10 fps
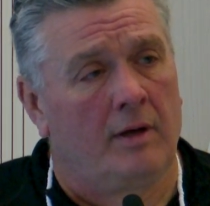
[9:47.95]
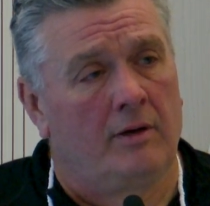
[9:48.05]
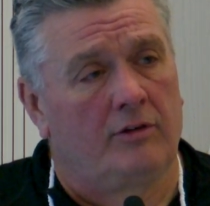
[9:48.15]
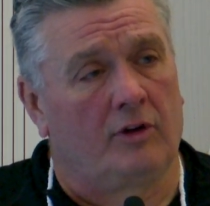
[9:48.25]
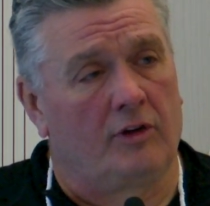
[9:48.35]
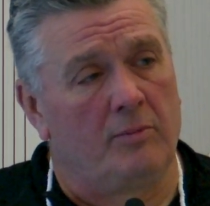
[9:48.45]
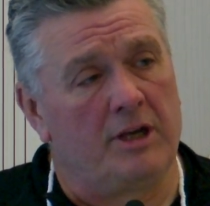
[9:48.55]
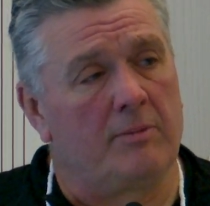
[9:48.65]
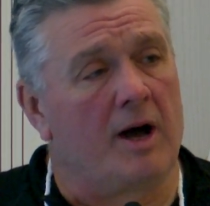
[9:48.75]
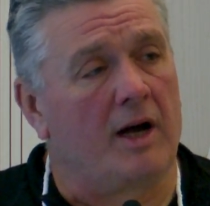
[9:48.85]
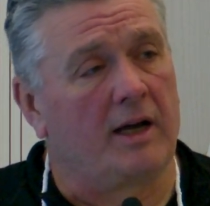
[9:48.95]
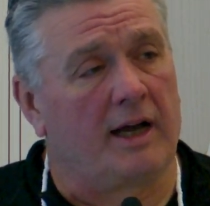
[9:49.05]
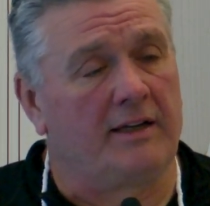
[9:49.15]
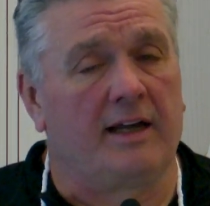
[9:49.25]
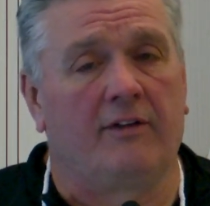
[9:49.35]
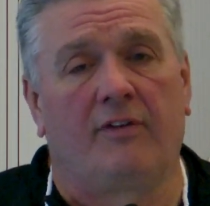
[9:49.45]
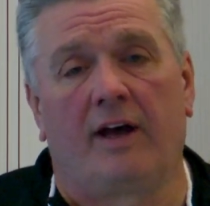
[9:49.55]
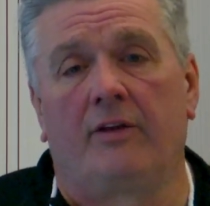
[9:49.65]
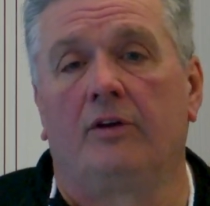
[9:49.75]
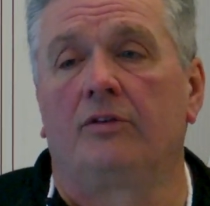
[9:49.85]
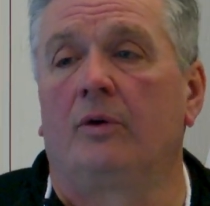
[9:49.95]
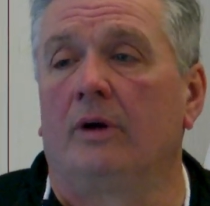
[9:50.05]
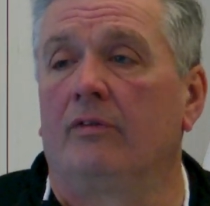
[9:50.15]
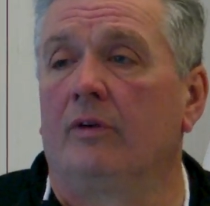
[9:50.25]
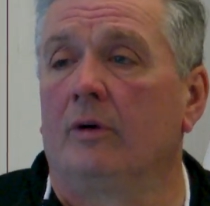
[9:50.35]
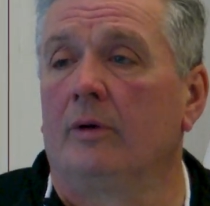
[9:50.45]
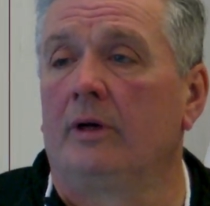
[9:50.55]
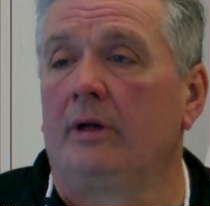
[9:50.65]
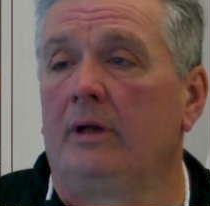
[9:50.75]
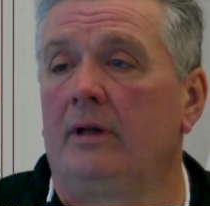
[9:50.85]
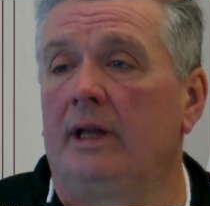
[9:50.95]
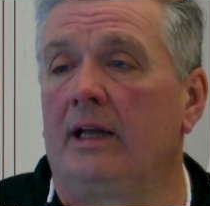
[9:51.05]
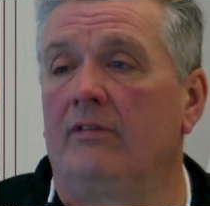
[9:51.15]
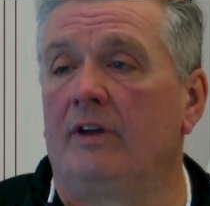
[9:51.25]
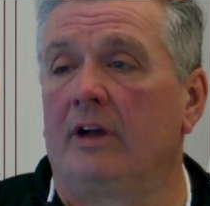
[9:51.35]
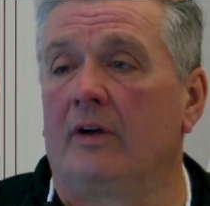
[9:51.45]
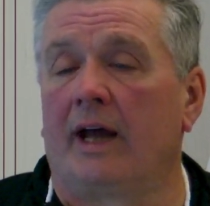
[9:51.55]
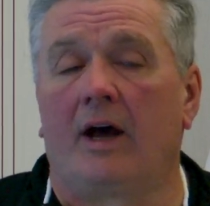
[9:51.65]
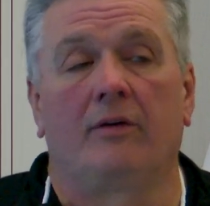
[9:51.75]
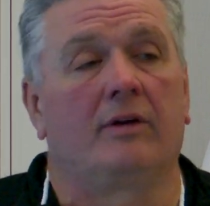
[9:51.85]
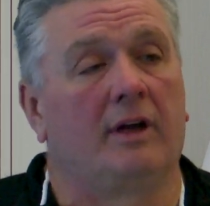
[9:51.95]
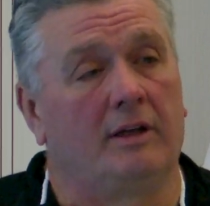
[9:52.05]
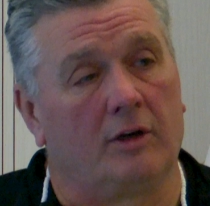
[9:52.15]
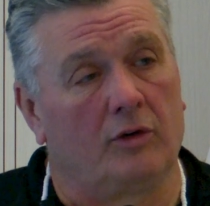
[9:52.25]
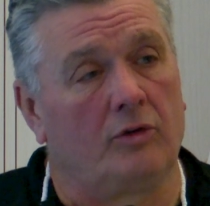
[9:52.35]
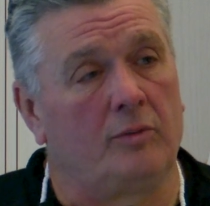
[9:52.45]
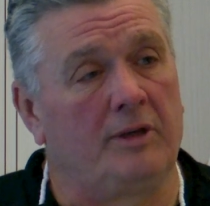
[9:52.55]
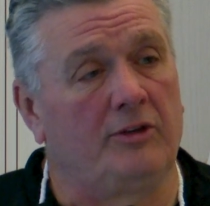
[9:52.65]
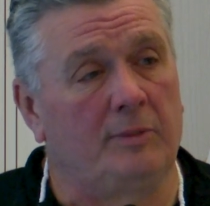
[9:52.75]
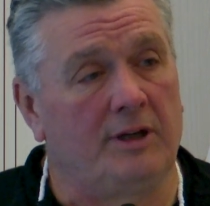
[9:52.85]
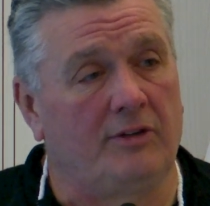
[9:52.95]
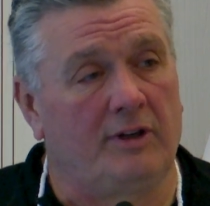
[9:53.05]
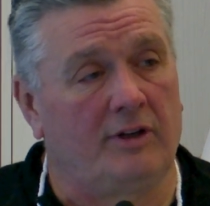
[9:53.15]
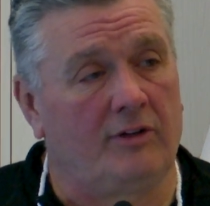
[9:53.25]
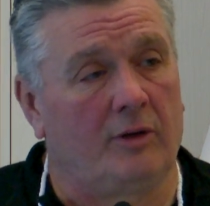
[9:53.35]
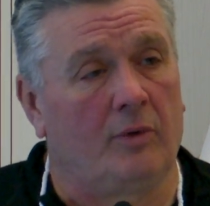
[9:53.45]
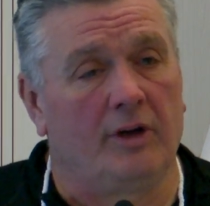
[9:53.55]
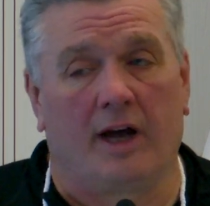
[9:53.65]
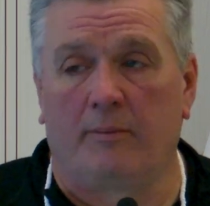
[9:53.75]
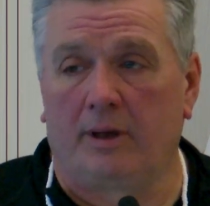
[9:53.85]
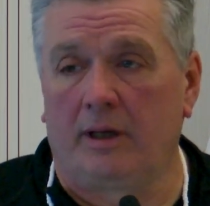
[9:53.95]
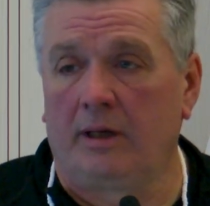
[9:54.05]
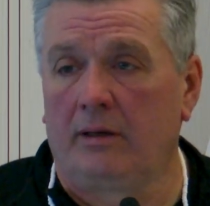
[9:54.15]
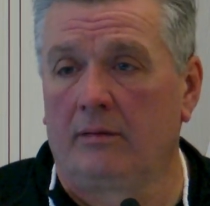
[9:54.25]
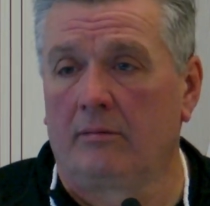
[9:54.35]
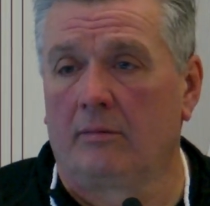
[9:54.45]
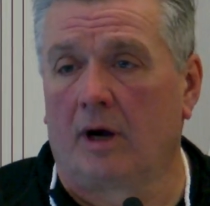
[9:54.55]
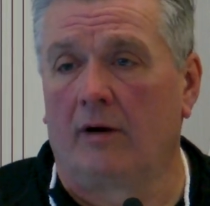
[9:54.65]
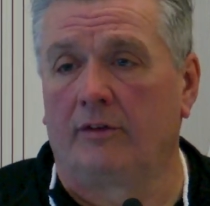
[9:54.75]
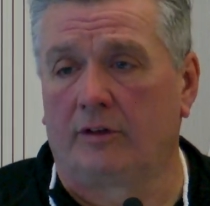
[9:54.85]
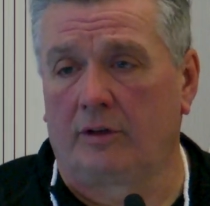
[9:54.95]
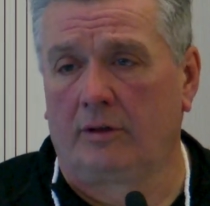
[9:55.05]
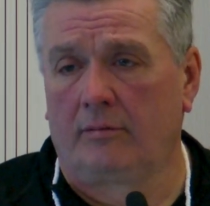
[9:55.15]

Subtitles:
So the Mi'kmaq can identify those going forward, they can figure it out, and those would be species that would not be harvested.